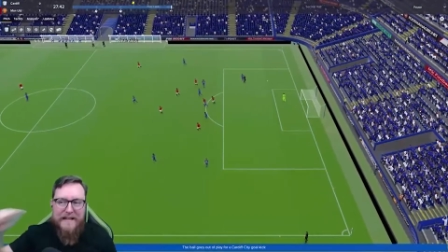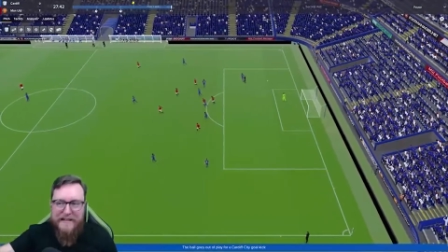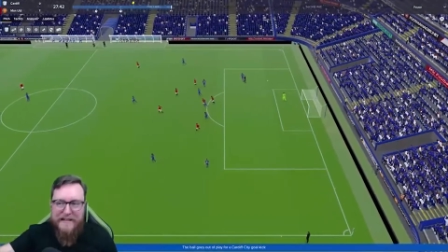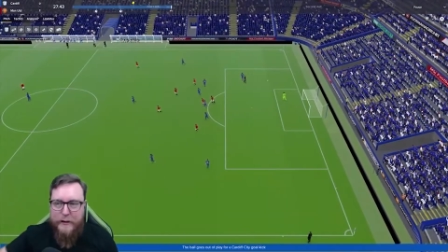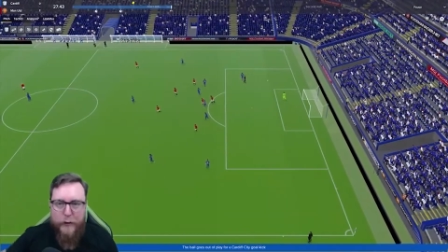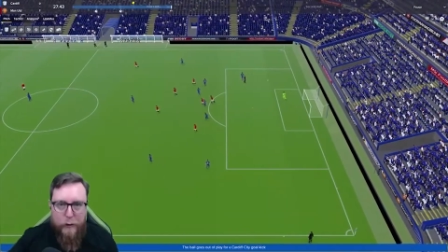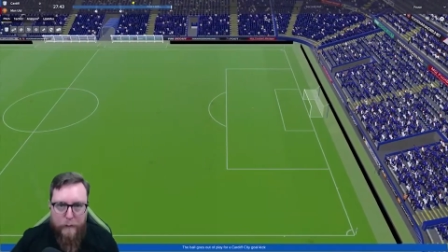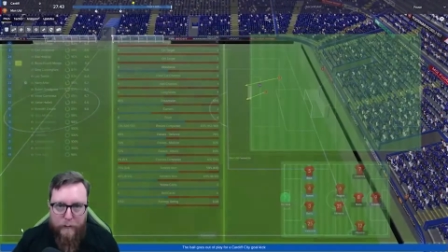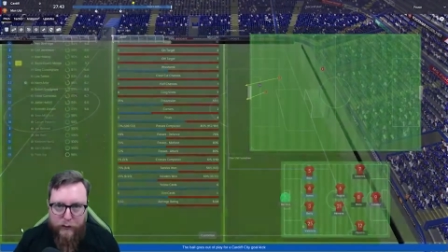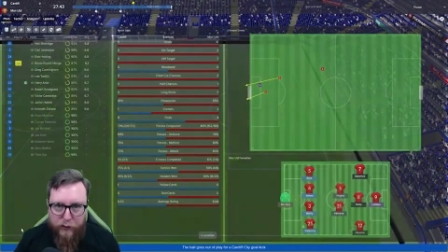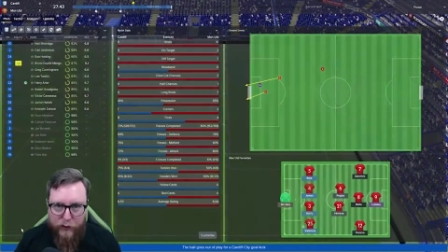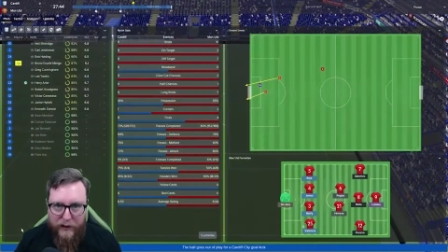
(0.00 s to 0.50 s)
you
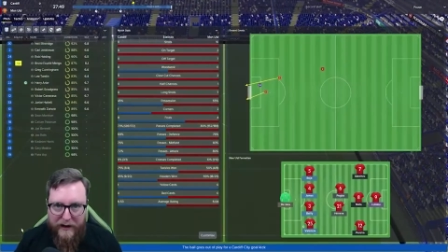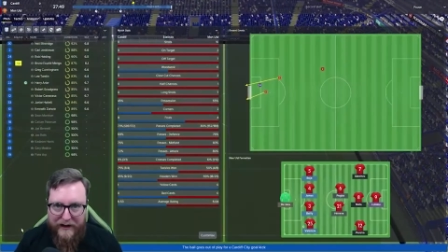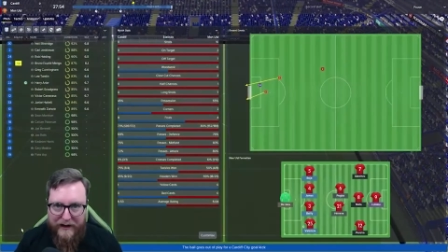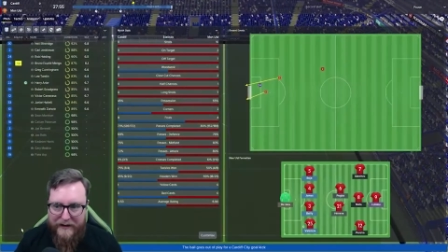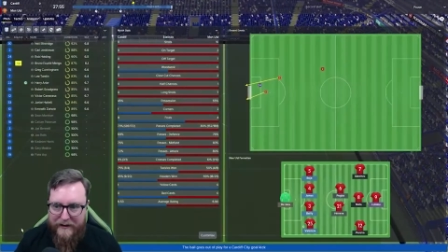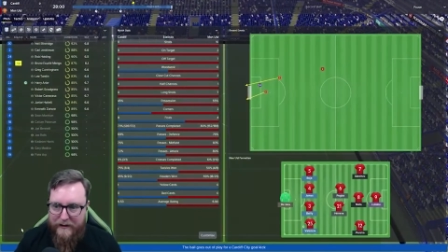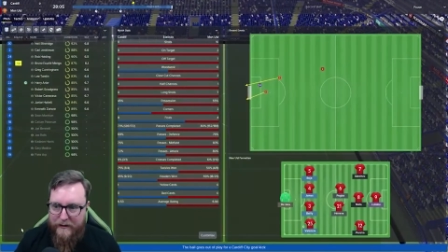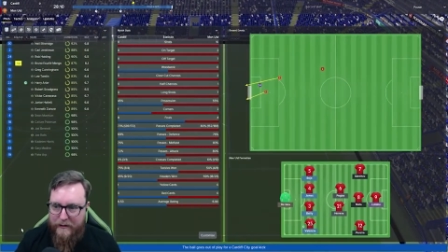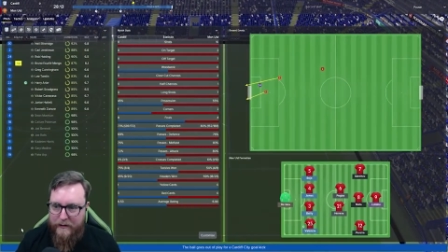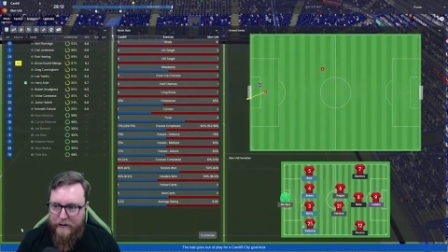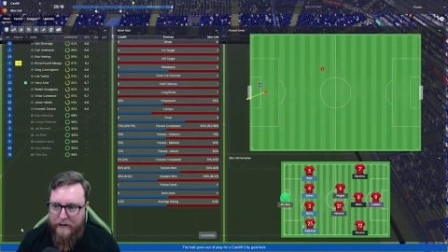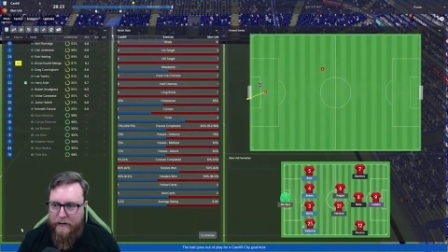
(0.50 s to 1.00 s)
prick.
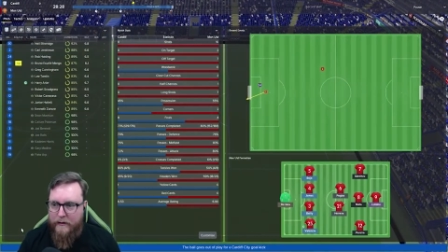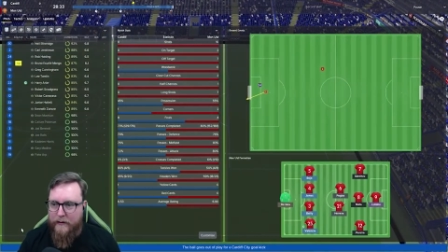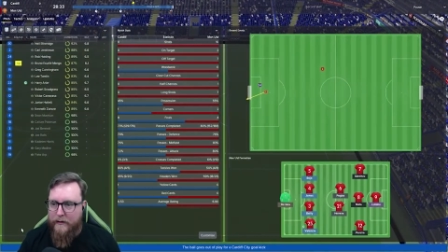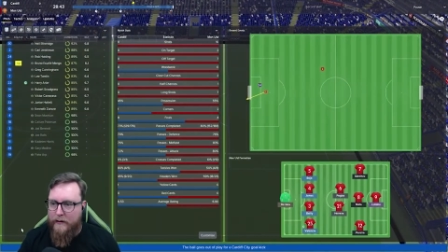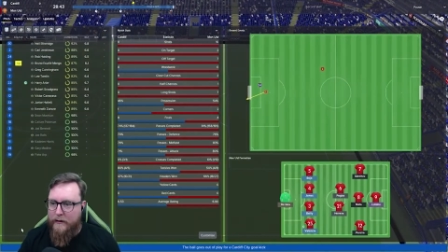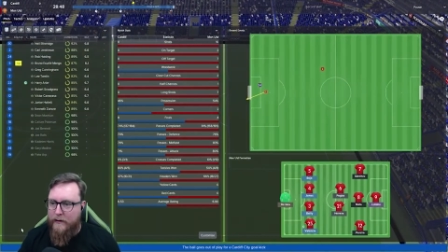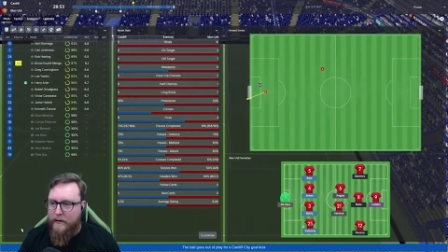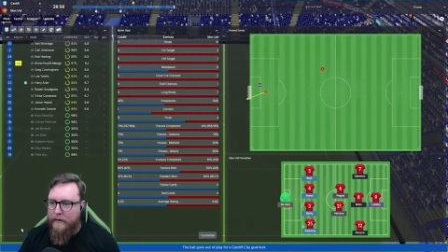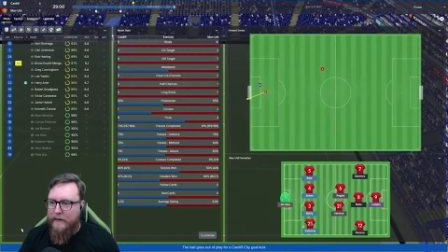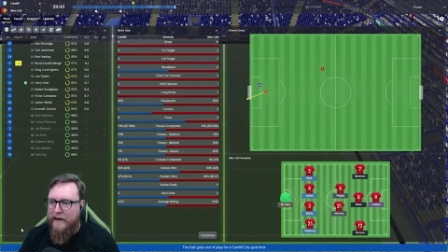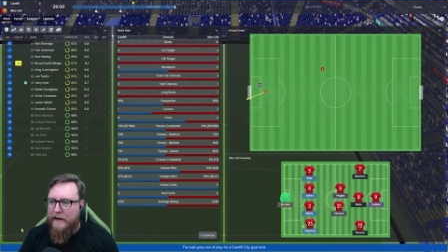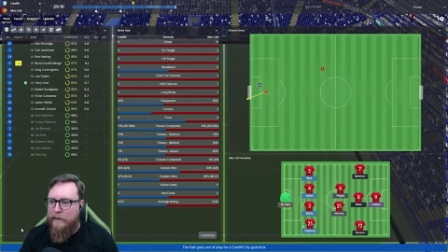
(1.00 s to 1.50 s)

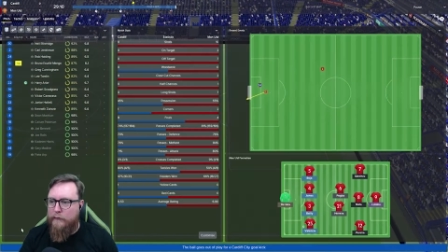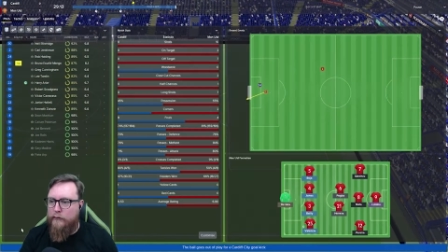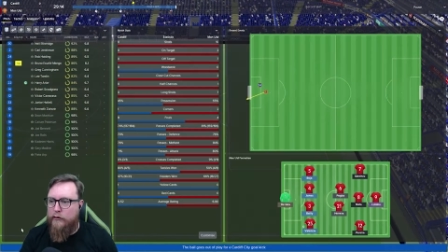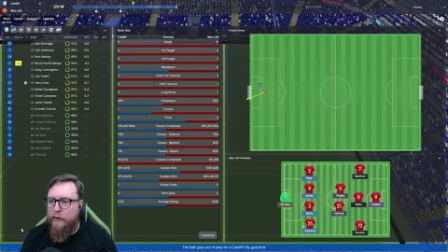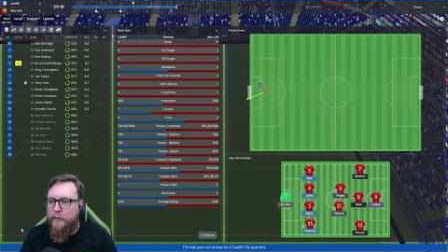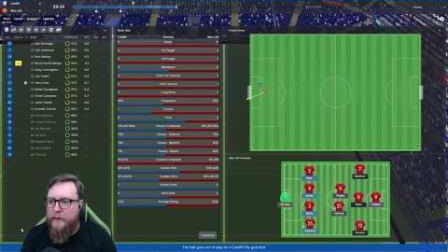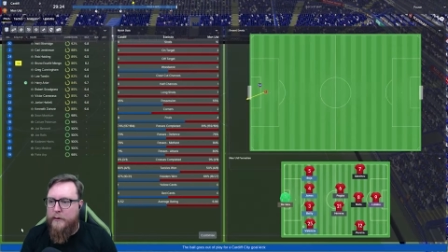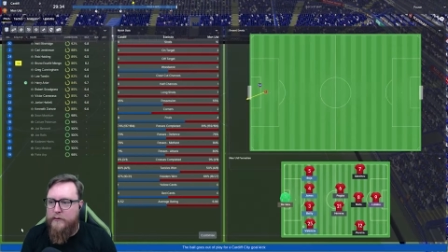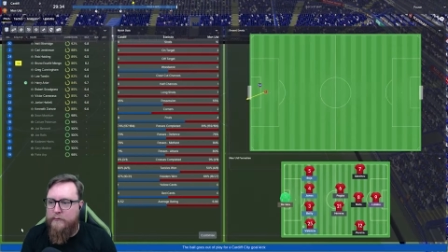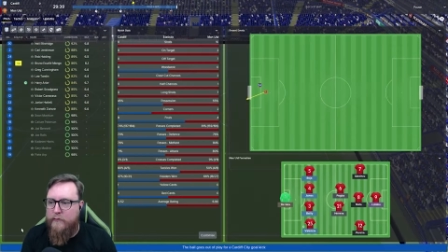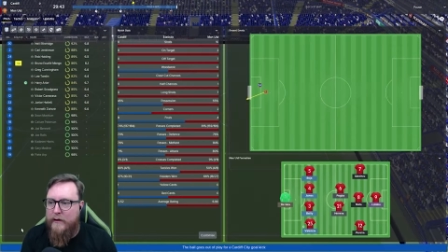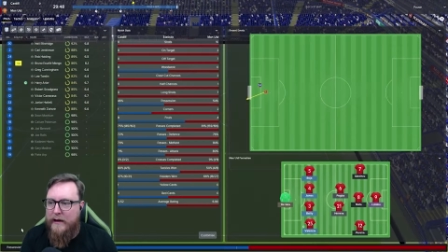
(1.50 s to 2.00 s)
That'll drop
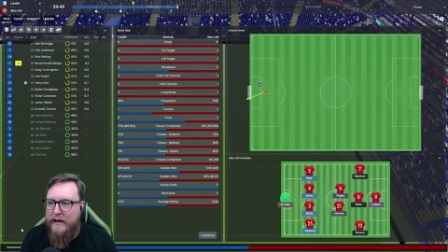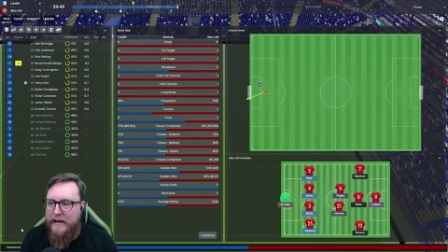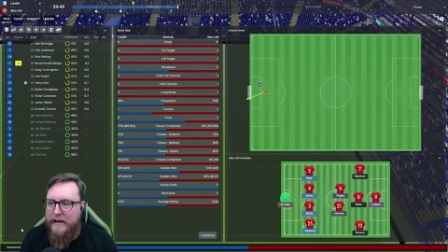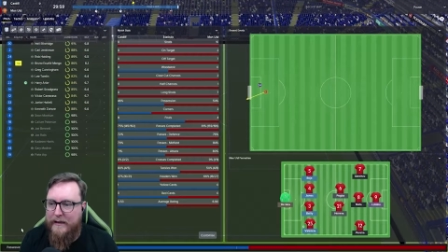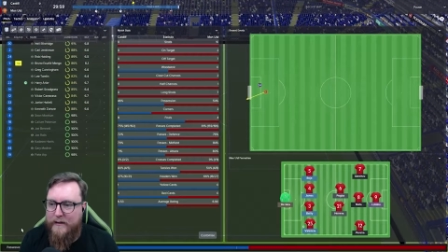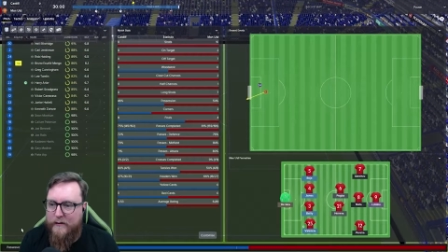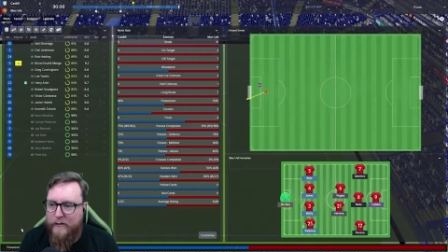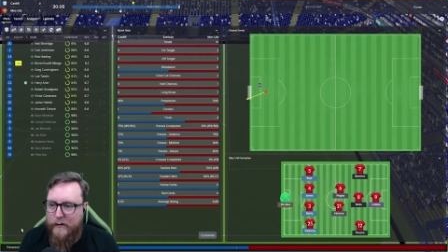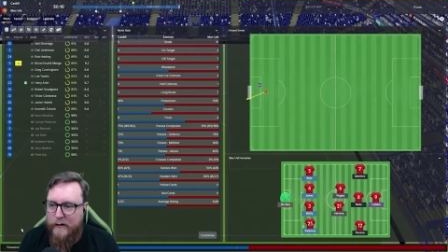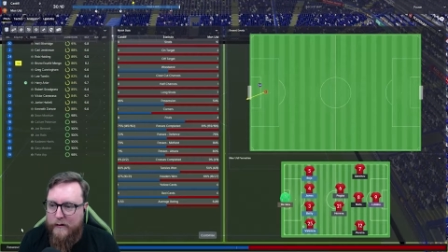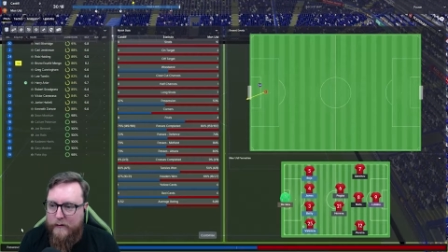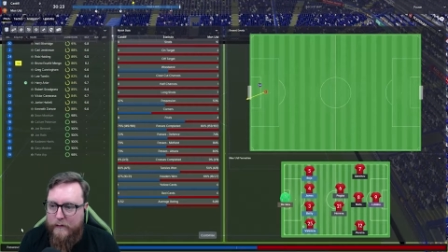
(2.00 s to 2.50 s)
his rating as
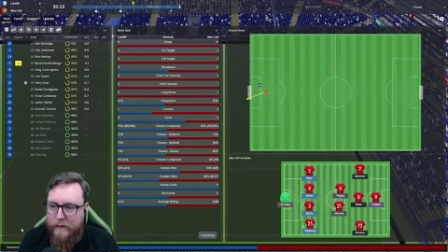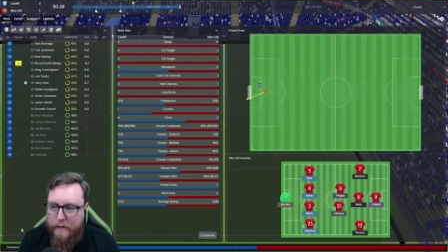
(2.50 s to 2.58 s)
well.